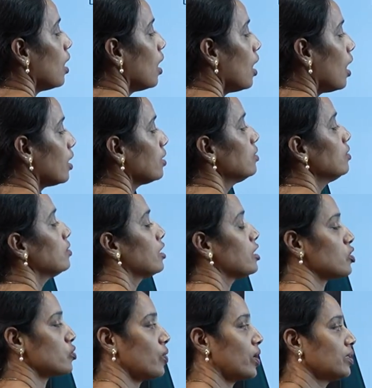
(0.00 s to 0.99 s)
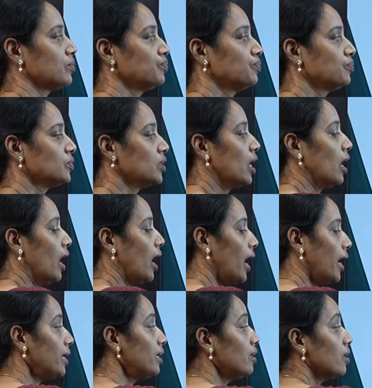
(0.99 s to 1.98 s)
on this one.
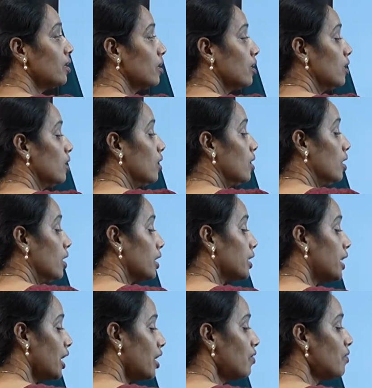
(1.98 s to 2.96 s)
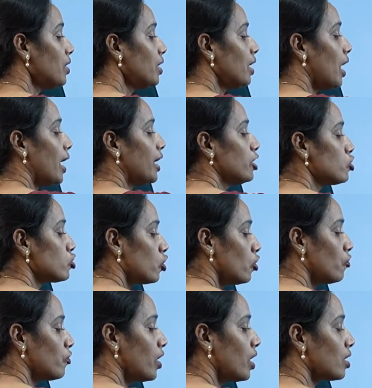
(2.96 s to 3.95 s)
And David and
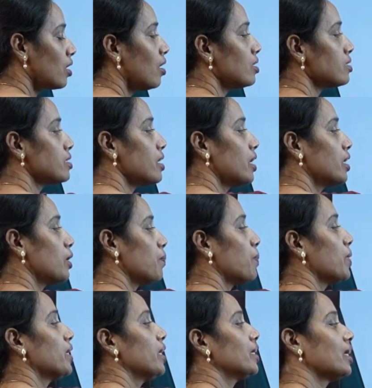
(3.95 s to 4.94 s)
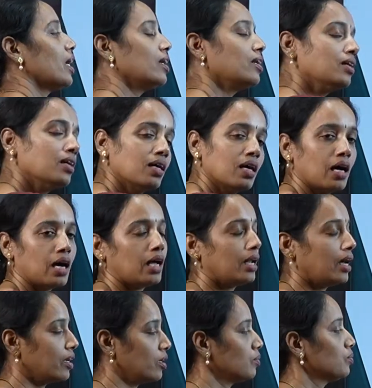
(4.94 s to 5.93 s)
Sophia calls are dependent on
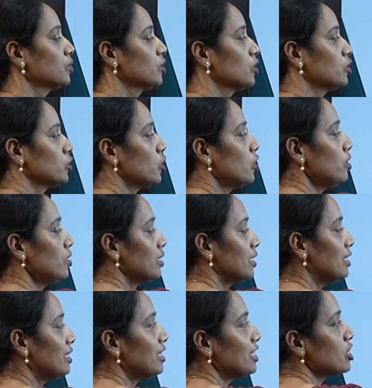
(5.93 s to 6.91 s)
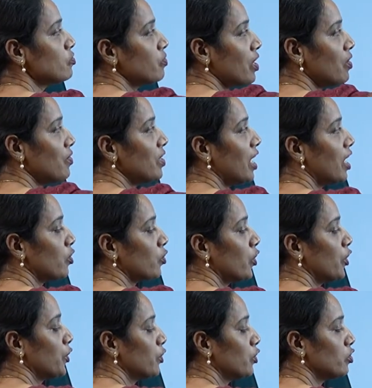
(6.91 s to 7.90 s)
alarm. So in this way we are
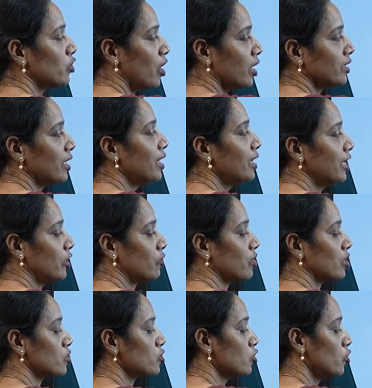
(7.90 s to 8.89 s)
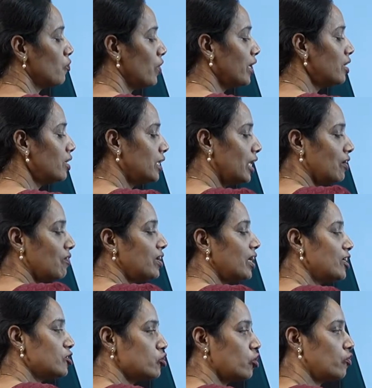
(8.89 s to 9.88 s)
going to draw the network. So when David
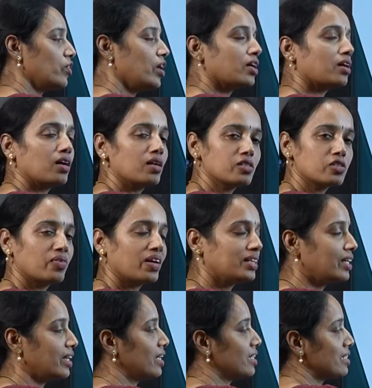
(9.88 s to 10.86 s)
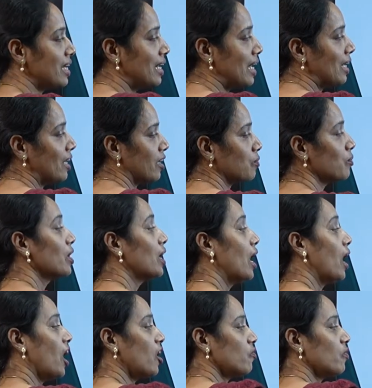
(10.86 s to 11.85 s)
and Sophia calls, when there is an alarm,
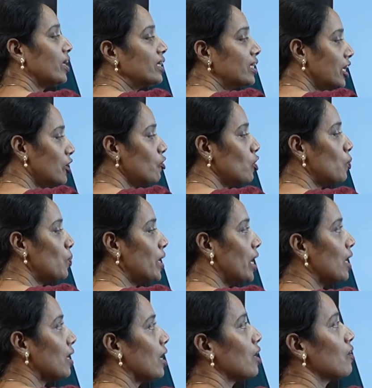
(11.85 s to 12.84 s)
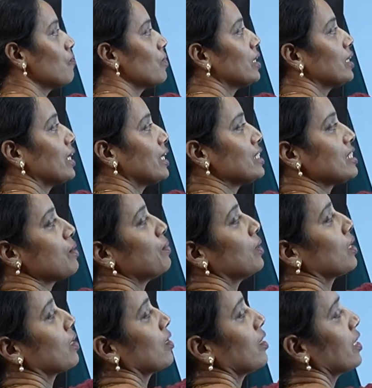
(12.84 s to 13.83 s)
and when there will be alarm, when there is a
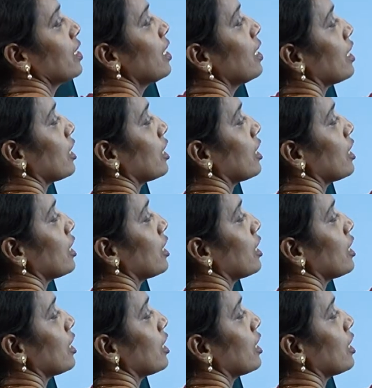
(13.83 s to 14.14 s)
burglary or